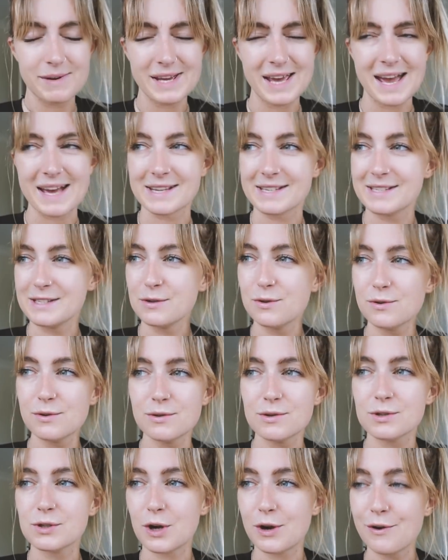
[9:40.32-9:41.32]
But yeah,
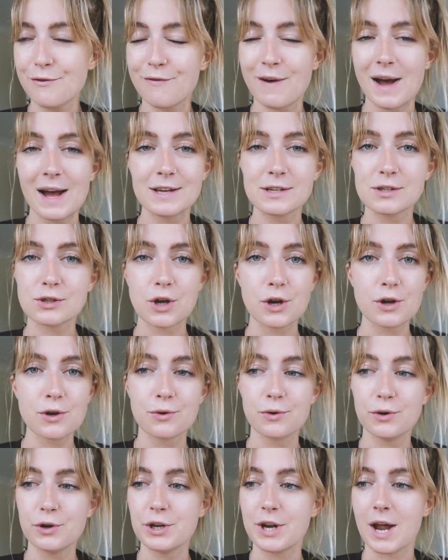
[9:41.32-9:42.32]
still so far so
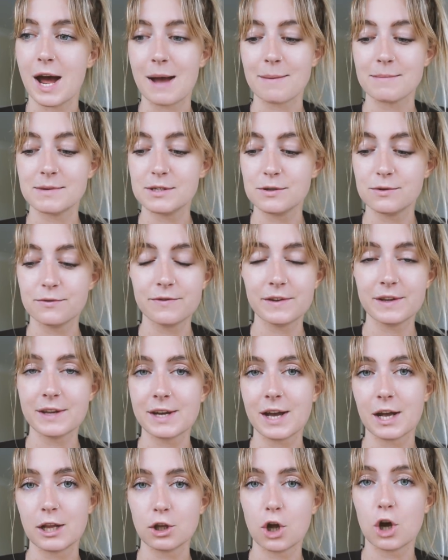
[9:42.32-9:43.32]
good. I'm still
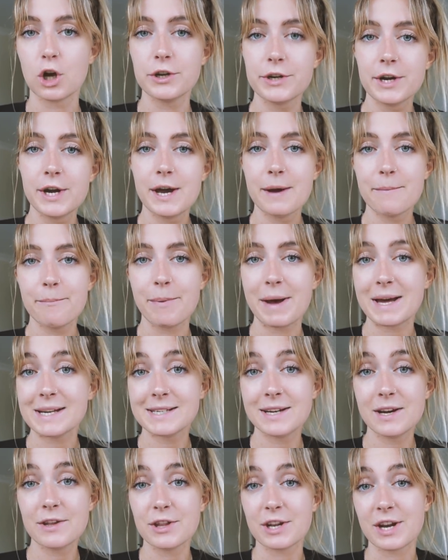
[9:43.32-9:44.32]
feeling a lot
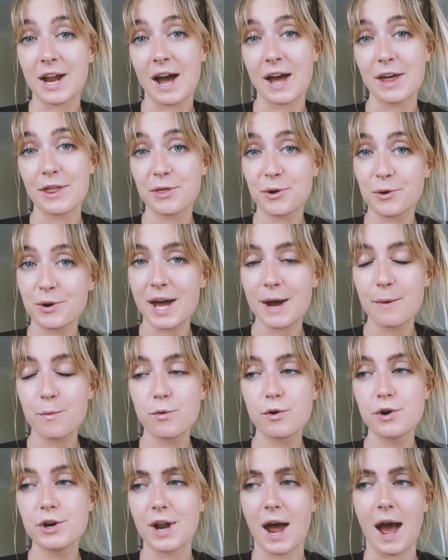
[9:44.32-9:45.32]
better than I thought I
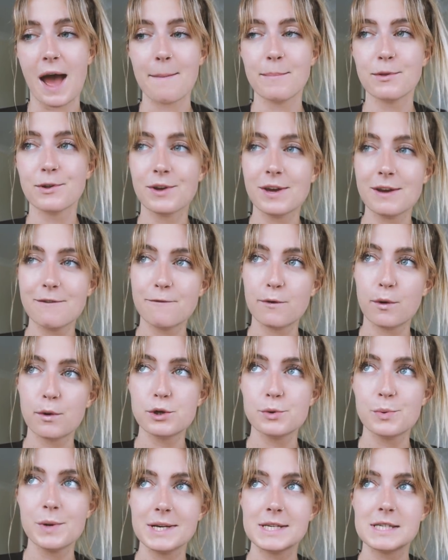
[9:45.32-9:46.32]
would. I'm looking
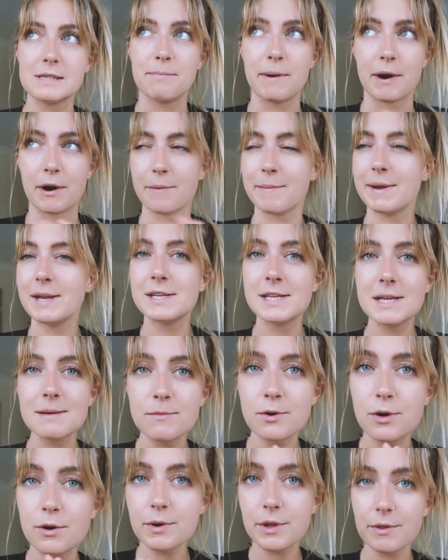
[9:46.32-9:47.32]
forward to experimenting
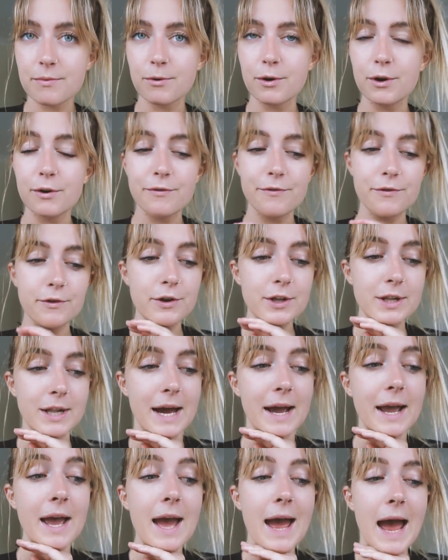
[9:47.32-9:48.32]
more with raw food.
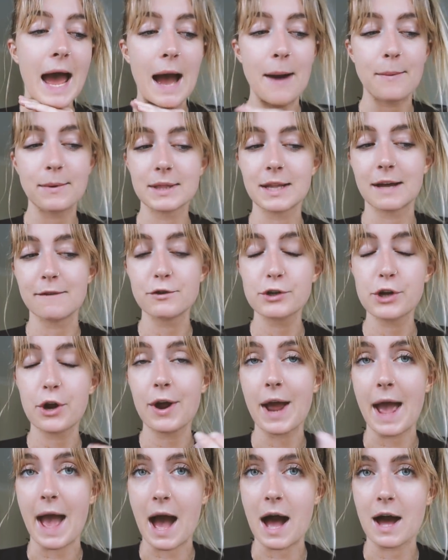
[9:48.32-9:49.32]
Like, I would love to
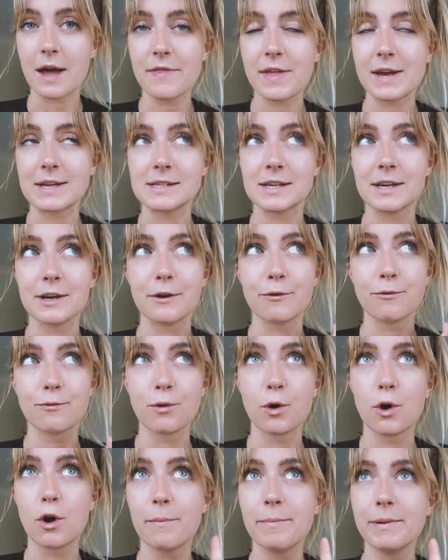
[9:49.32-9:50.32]
go out. There's a
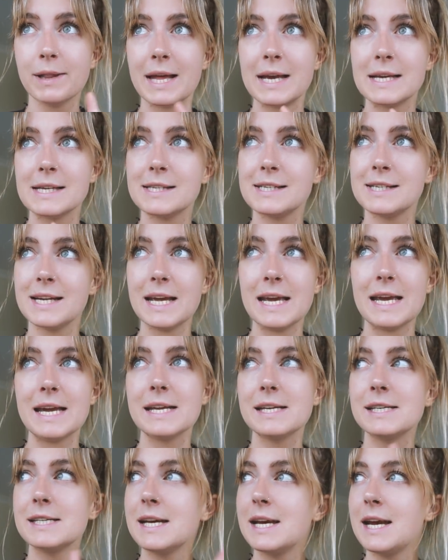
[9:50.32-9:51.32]
raw place to
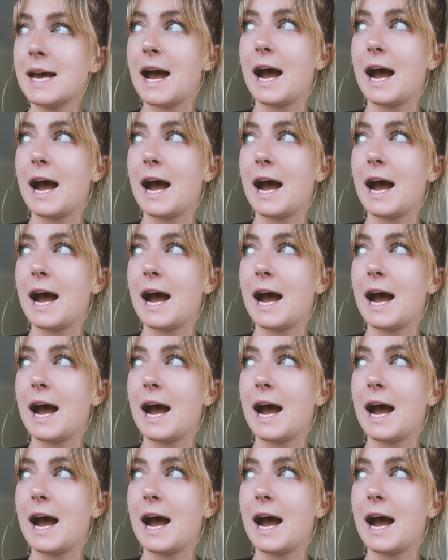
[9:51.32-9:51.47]
eat